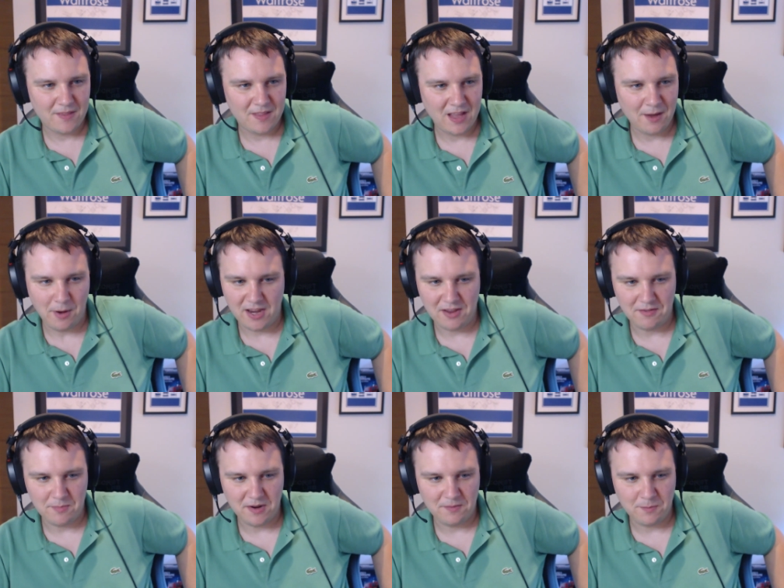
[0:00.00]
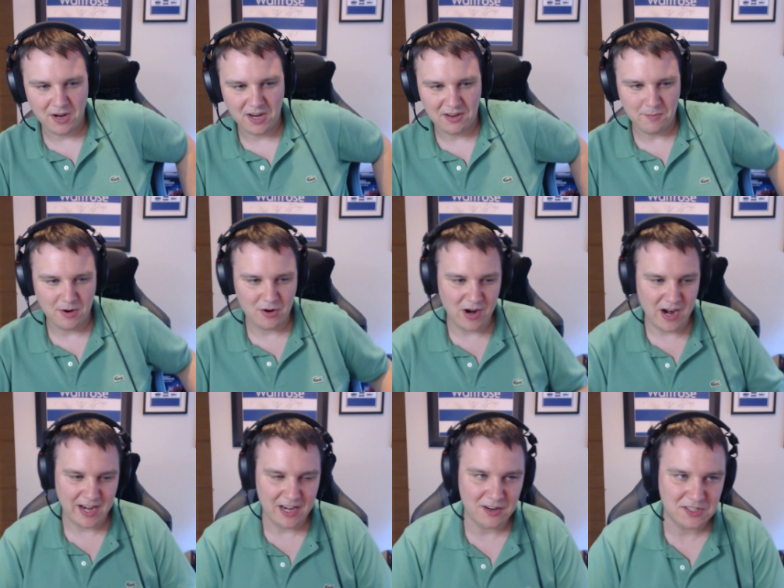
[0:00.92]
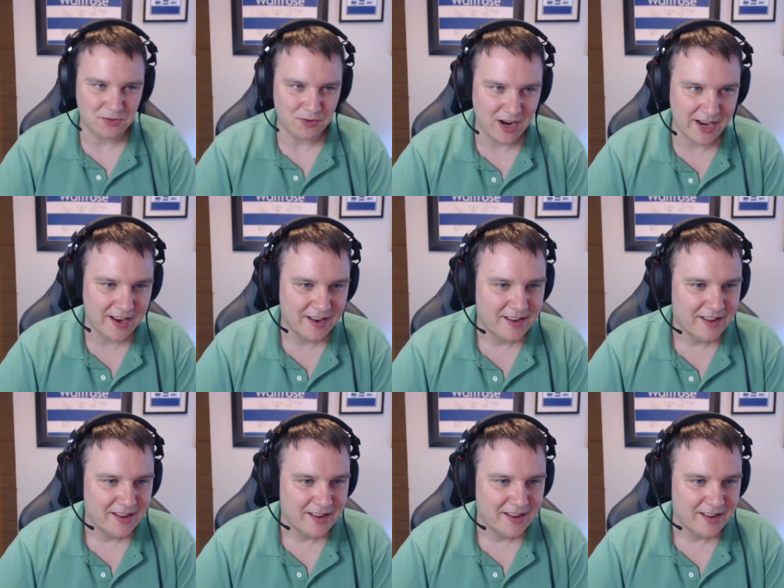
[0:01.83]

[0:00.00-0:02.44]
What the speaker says: I might give him a crack. He looks all right.